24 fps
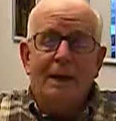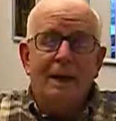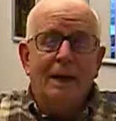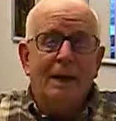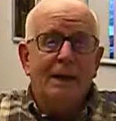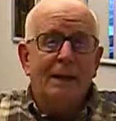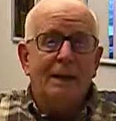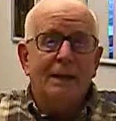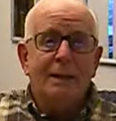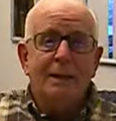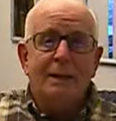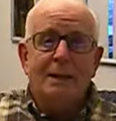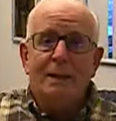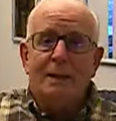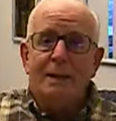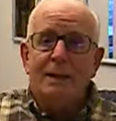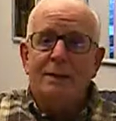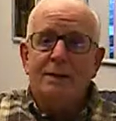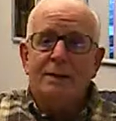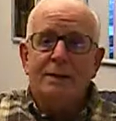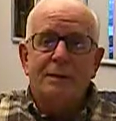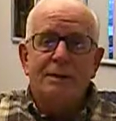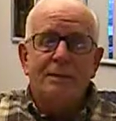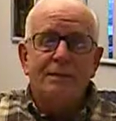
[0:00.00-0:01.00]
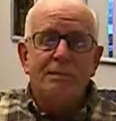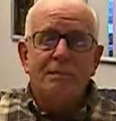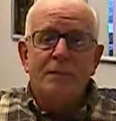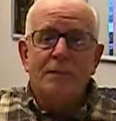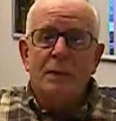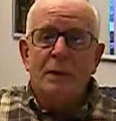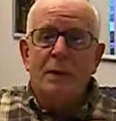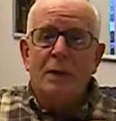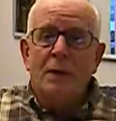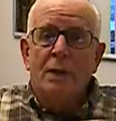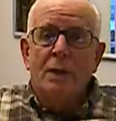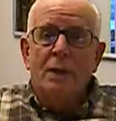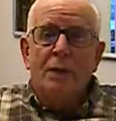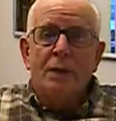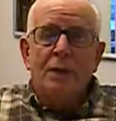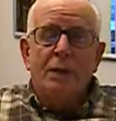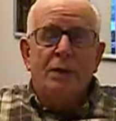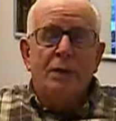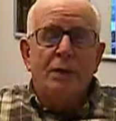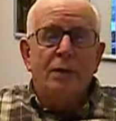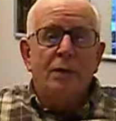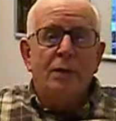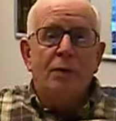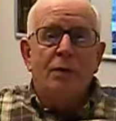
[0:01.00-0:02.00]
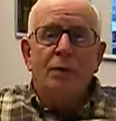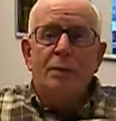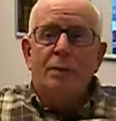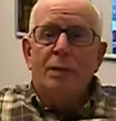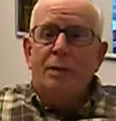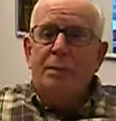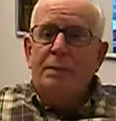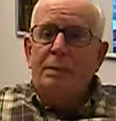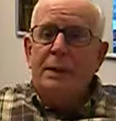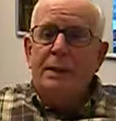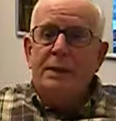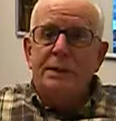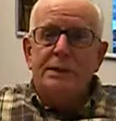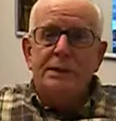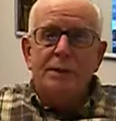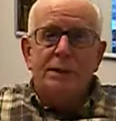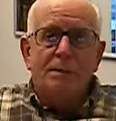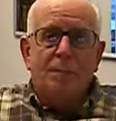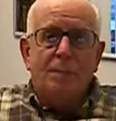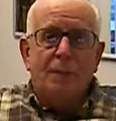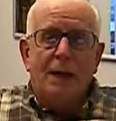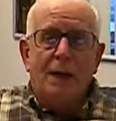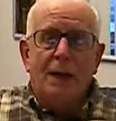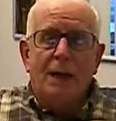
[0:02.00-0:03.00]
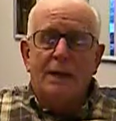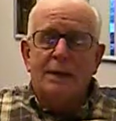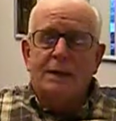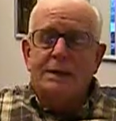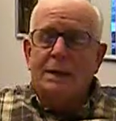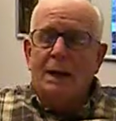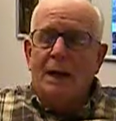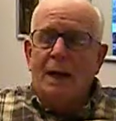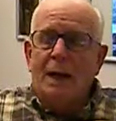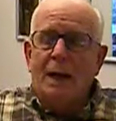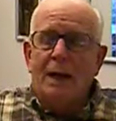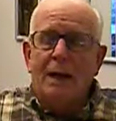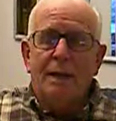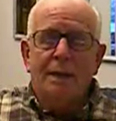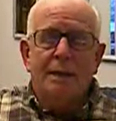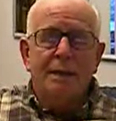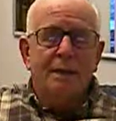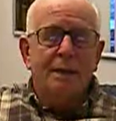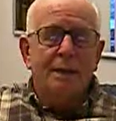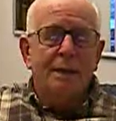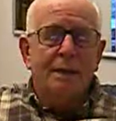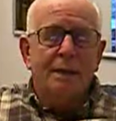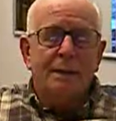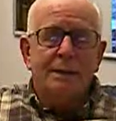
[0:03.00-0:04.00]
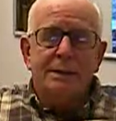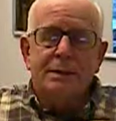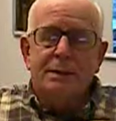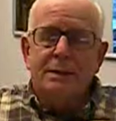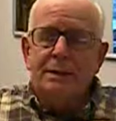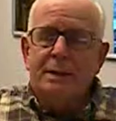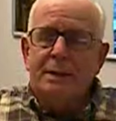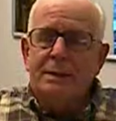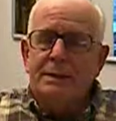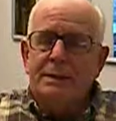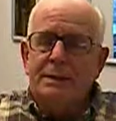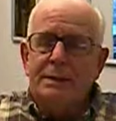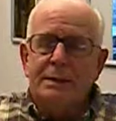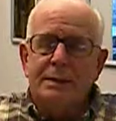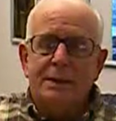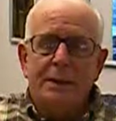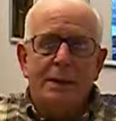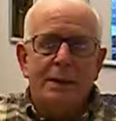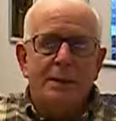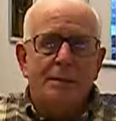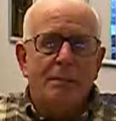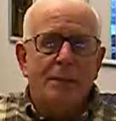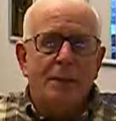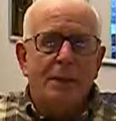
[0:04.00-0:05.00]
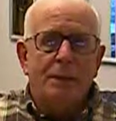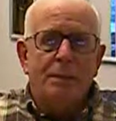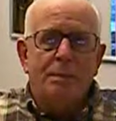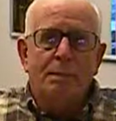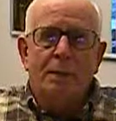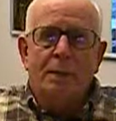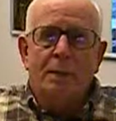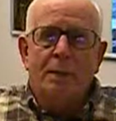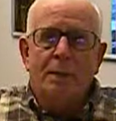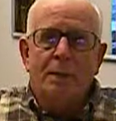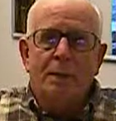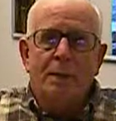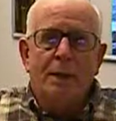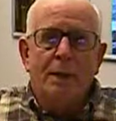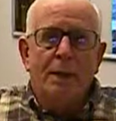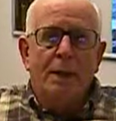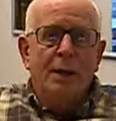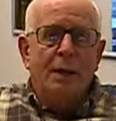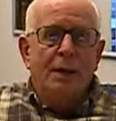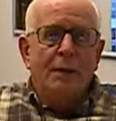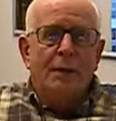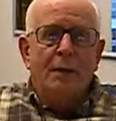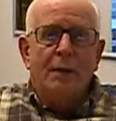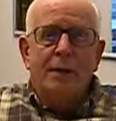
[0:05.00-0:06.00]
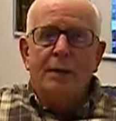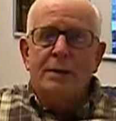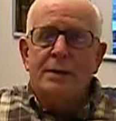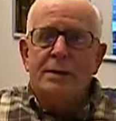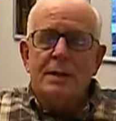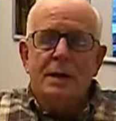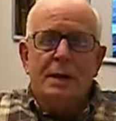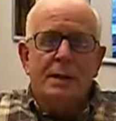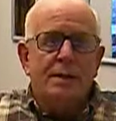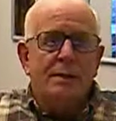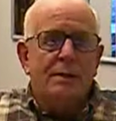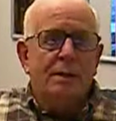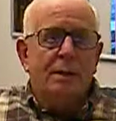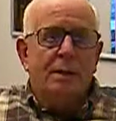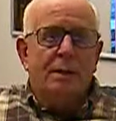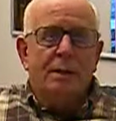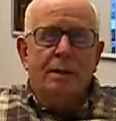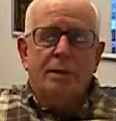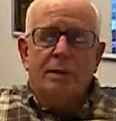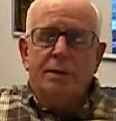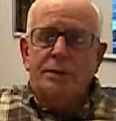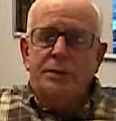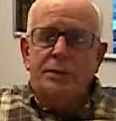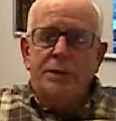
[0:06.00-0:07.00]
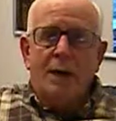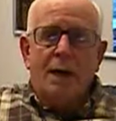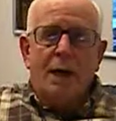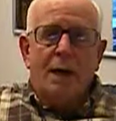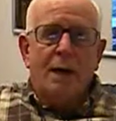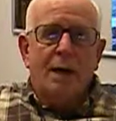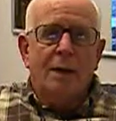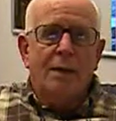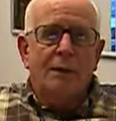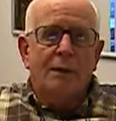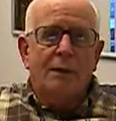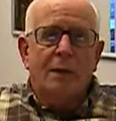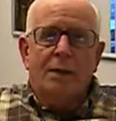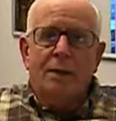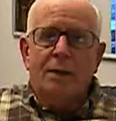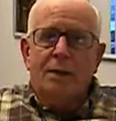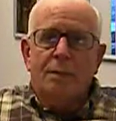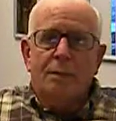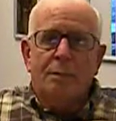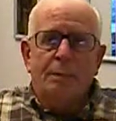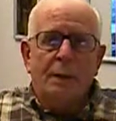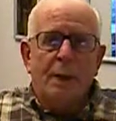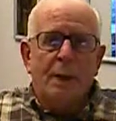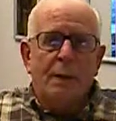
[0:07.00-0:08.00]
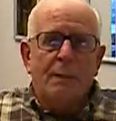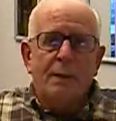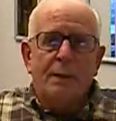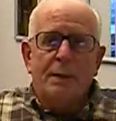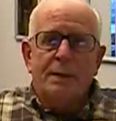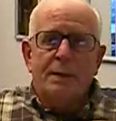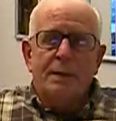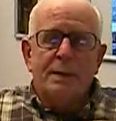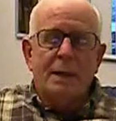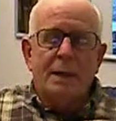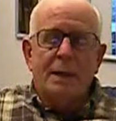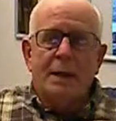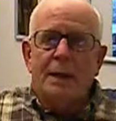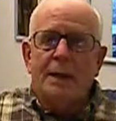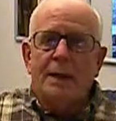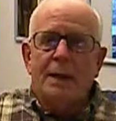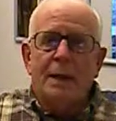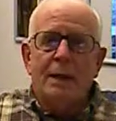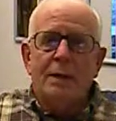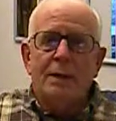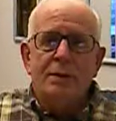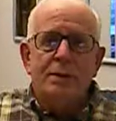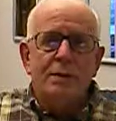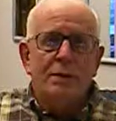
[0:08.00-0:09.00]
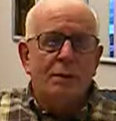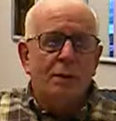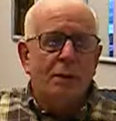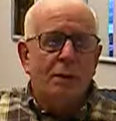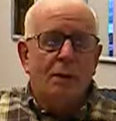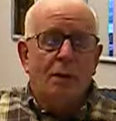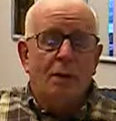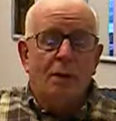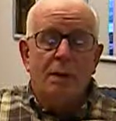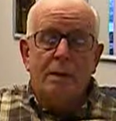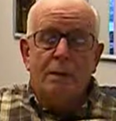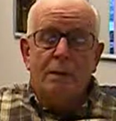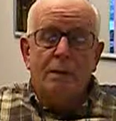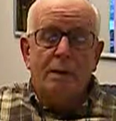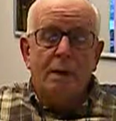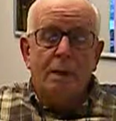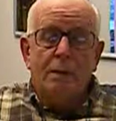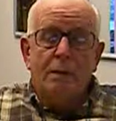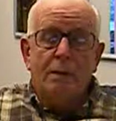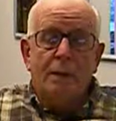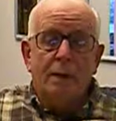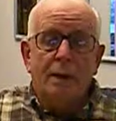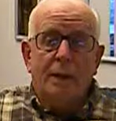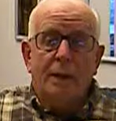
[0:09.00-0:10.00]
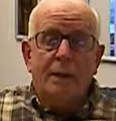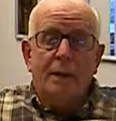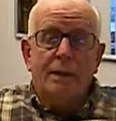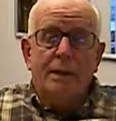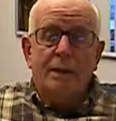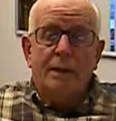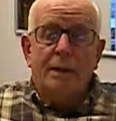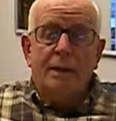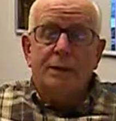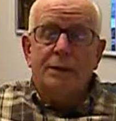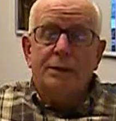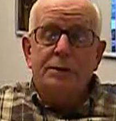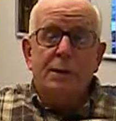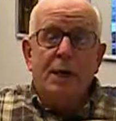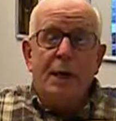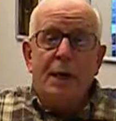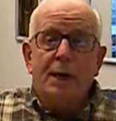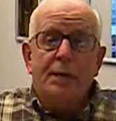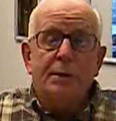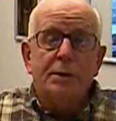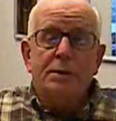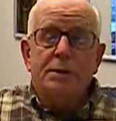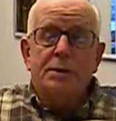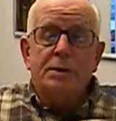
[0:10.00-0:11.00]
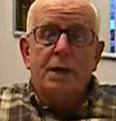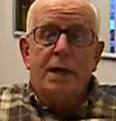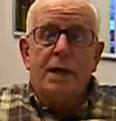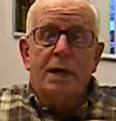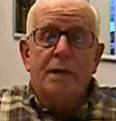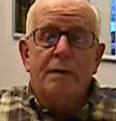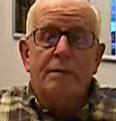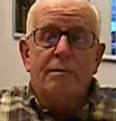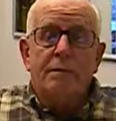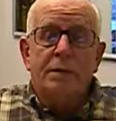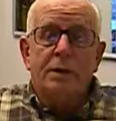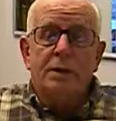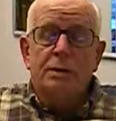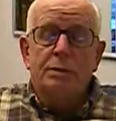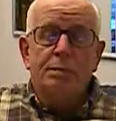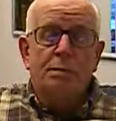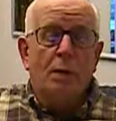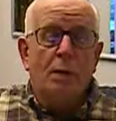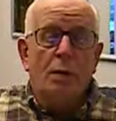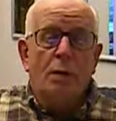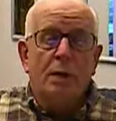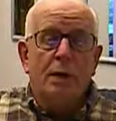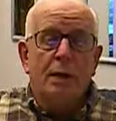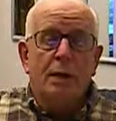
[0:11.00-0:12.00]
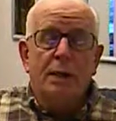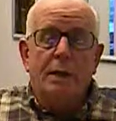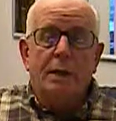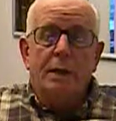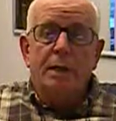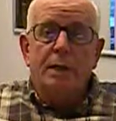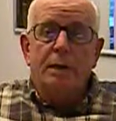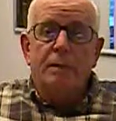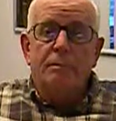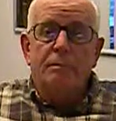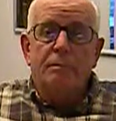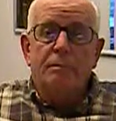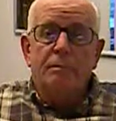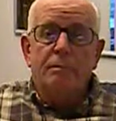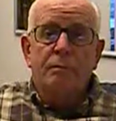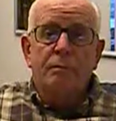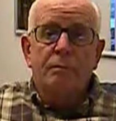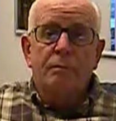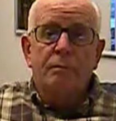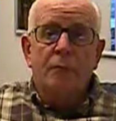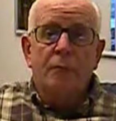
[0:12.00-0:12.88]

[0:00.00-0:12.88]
I, I, you will be surprised. I listen and see people. They'll take their little child or little baby and dedicate it to the Lord and think, well, that, the child is saved, is born again